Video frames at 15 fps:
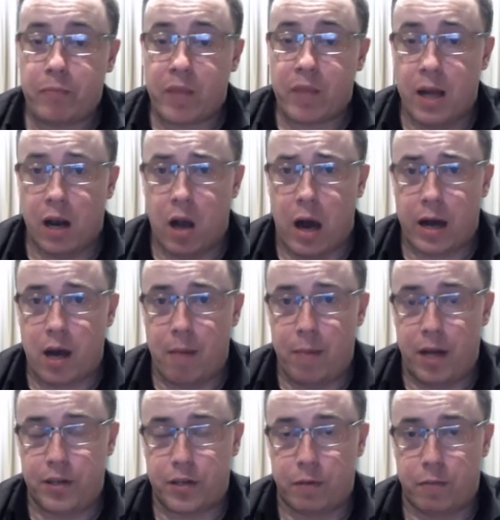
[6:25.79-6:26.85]
And like I
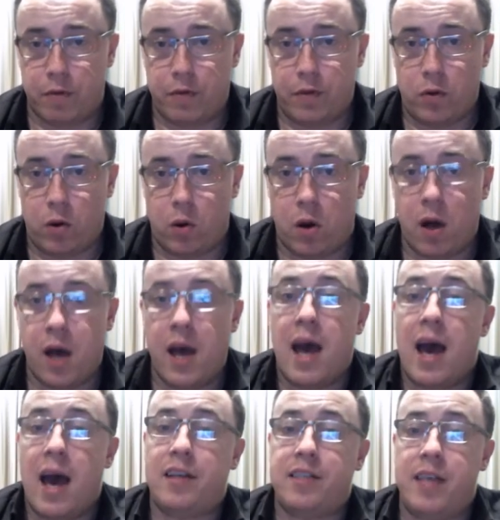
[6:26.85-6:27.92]
mentioned before,
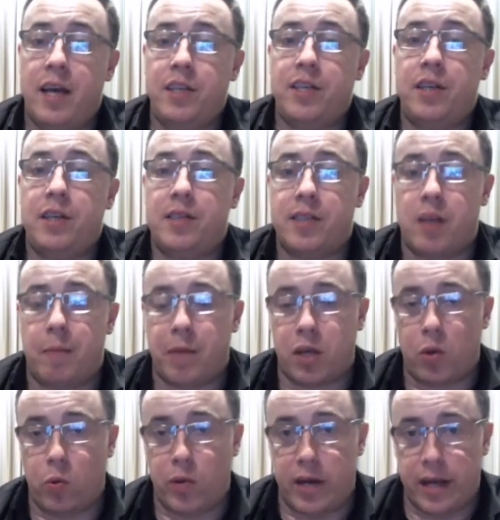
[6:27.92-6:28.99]
attention is something
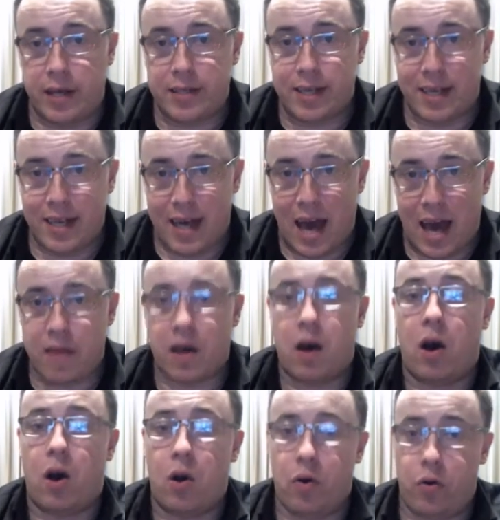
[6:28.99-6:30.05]
you need to gather
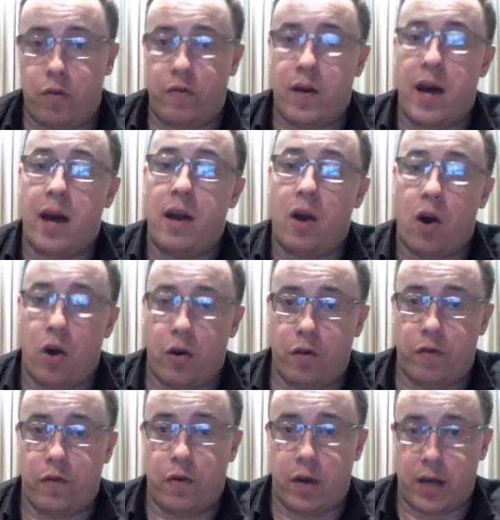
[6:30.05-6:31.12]
over and
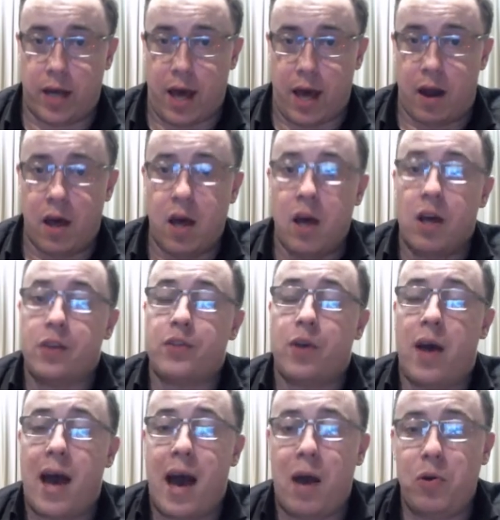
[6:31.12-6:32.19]
over again. So
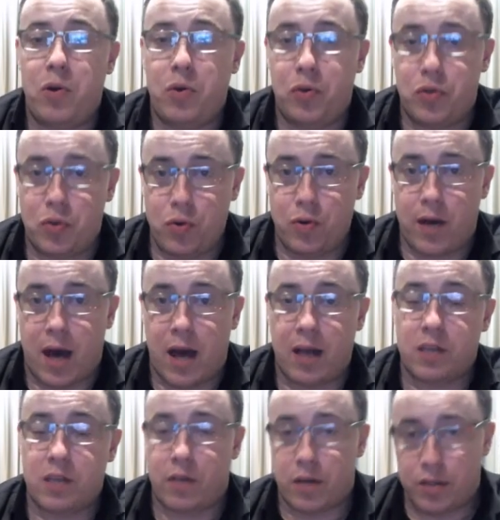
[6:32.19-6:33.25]
how you do that
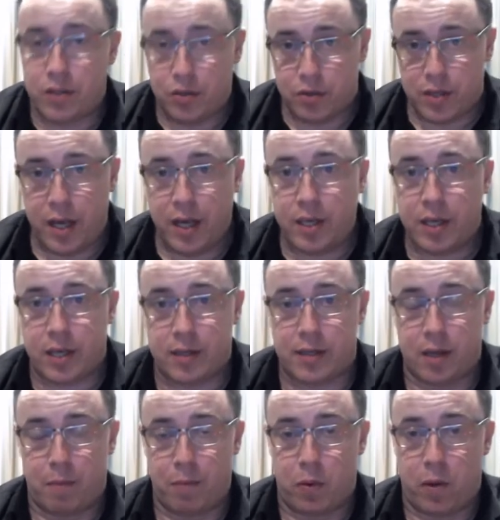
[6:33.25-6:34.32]
is very strategic at
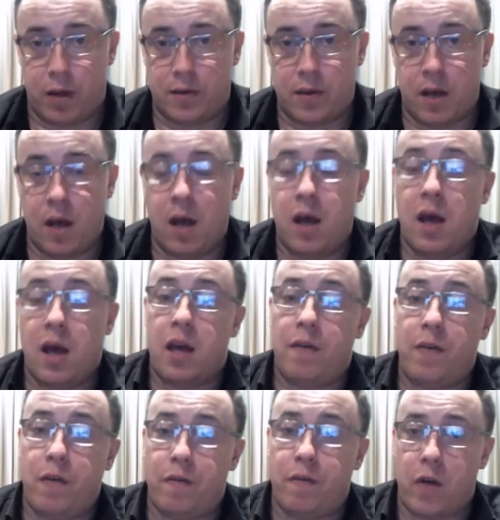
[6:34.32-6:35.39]
some points.
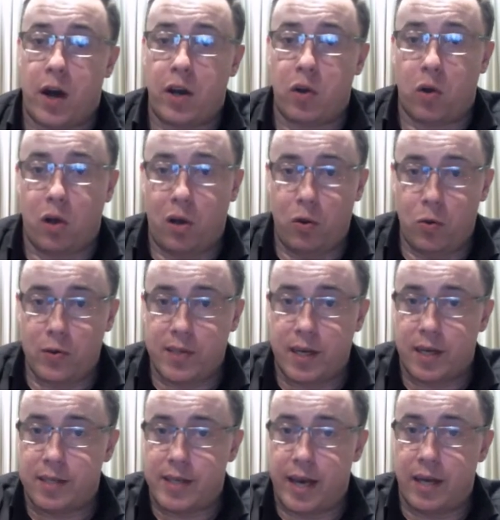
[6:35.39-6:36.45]
If you find you're losing
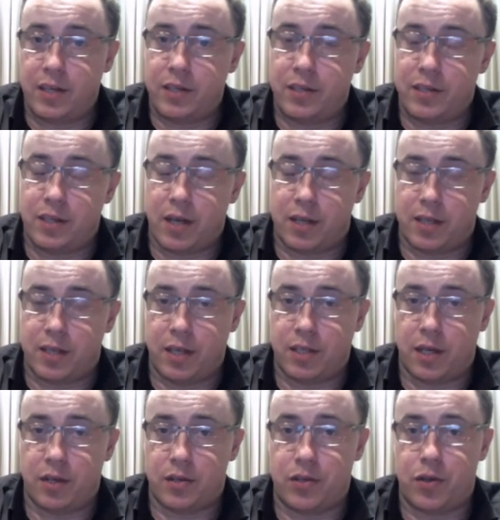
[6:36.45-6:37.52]

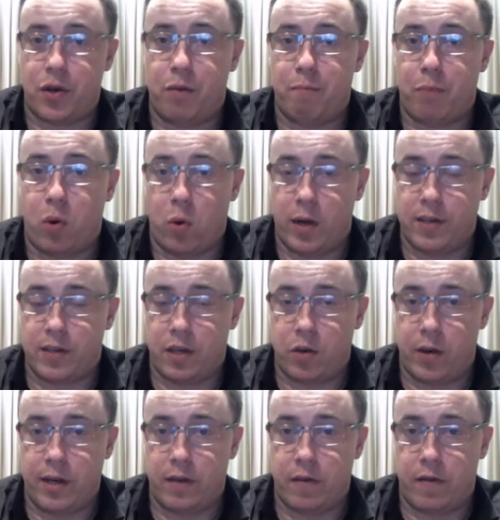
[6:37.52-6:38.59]
attention at certain points in
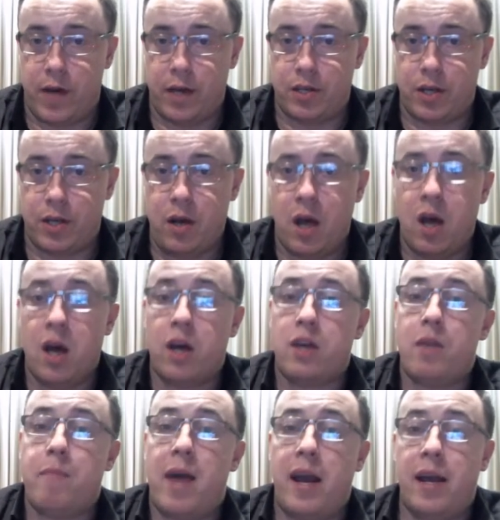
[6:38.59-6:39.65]
your intervention,
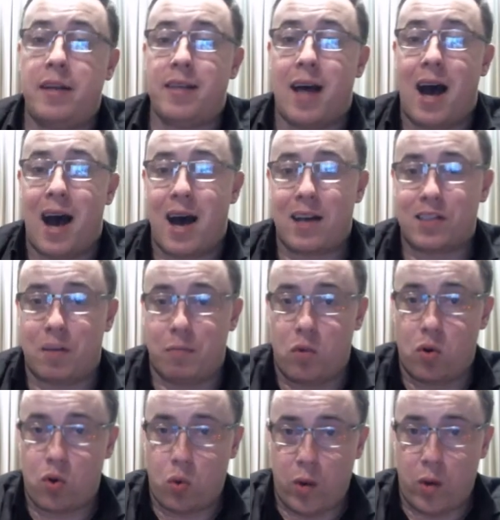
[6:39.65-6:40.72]
you may need to ask more
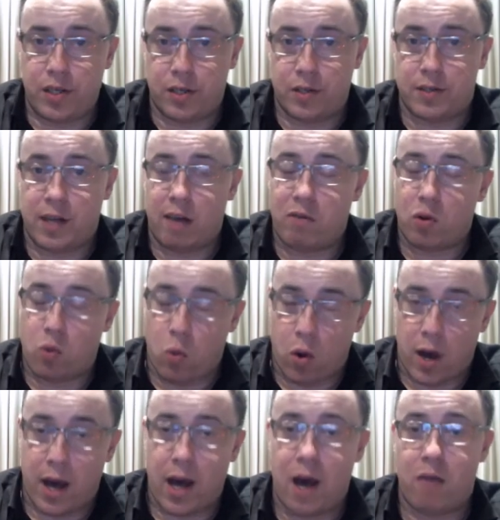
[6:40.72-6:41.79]
questions that
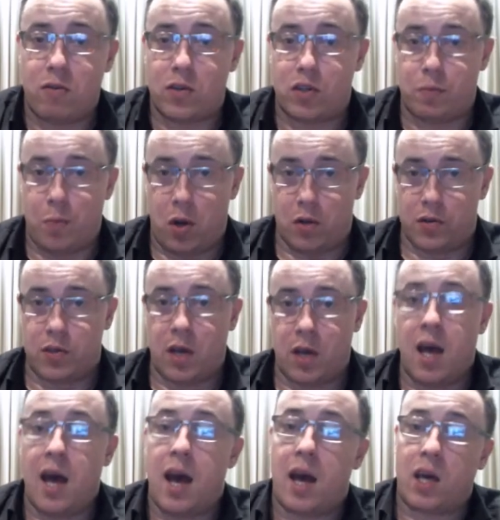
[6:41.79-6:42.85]
require a response.
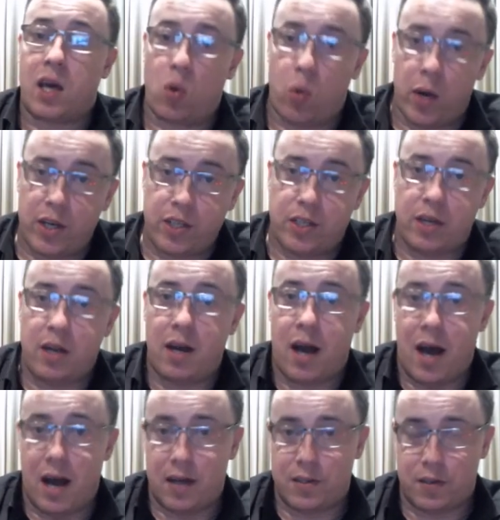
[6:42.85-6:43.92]
A question and
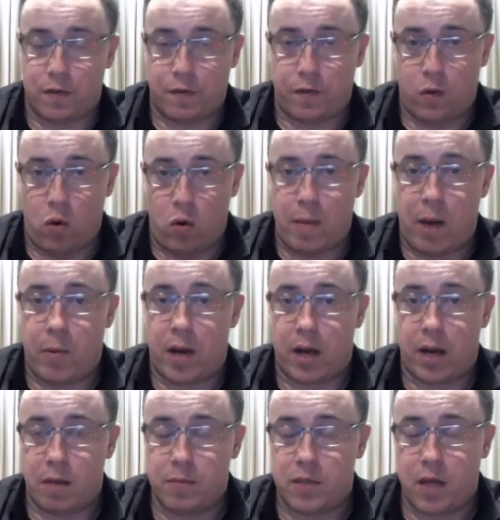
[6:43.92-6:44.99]
answer format when it
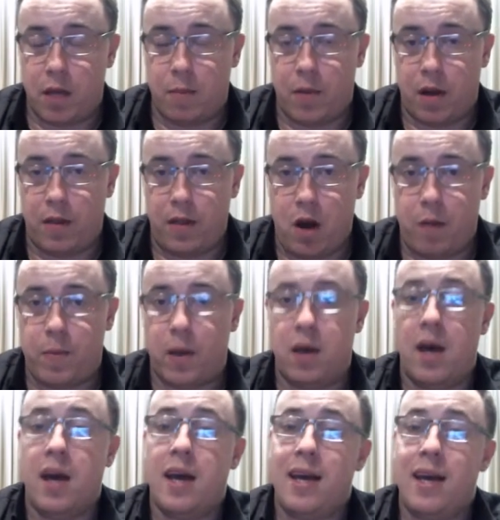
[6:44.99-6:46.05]
comes to hypnotherapy
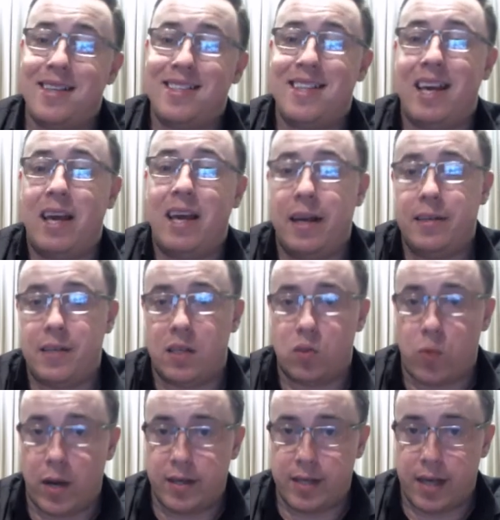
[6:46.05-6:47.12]
is the easiest
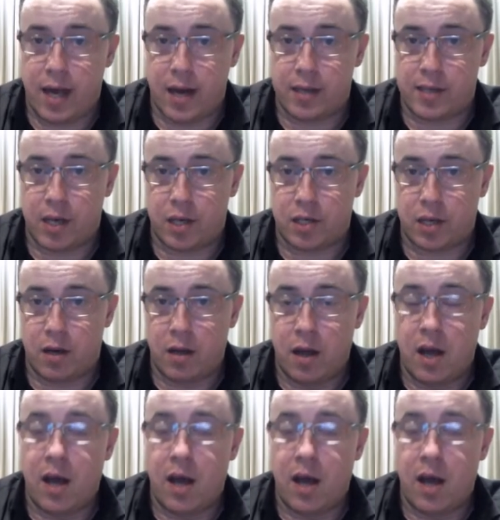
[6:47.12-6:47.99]
way to get attention.